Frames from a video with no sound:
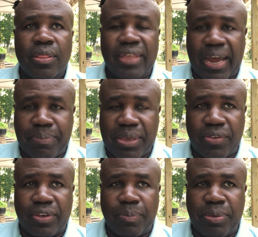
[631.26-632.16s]
That being
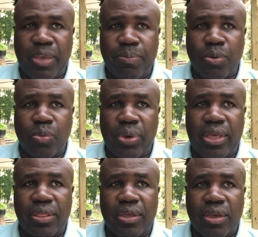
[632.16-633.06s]
said, people
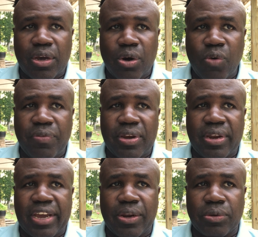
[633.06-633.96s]
with COVID
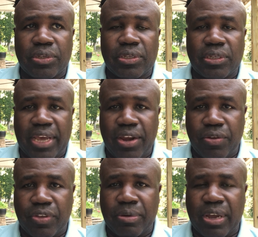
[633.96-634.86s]
diagnosis tend
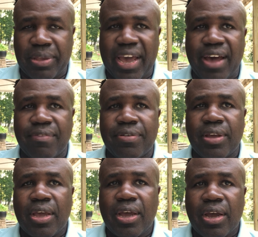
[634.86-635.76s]
to sometimes have
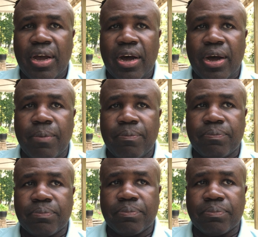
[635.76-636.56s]
um,